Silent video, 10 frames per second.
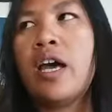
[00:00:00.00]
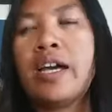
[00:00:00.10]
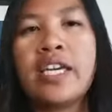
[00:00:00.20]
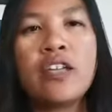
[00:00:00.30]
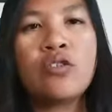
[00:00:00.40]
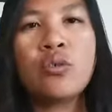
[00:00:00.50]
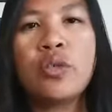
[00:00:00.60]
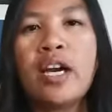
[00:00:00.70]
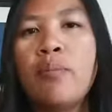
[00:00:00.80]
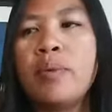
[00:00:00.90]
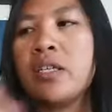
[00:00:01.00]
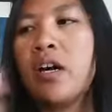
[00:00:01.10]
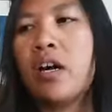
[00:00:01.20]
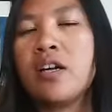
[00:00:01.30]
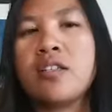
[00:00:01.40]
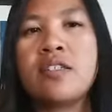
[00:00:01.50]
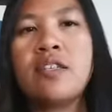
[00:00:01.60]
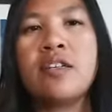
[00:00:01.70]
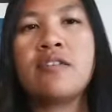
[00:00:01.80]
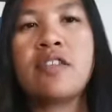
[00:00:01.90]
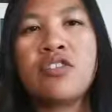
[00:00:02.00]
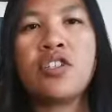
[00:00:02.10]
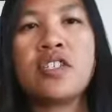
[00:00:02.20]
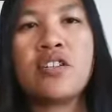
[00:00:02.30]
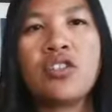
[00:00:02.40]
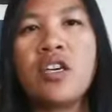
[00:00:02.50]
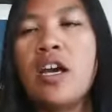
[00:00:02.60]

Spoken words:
I can't do it now because such and such.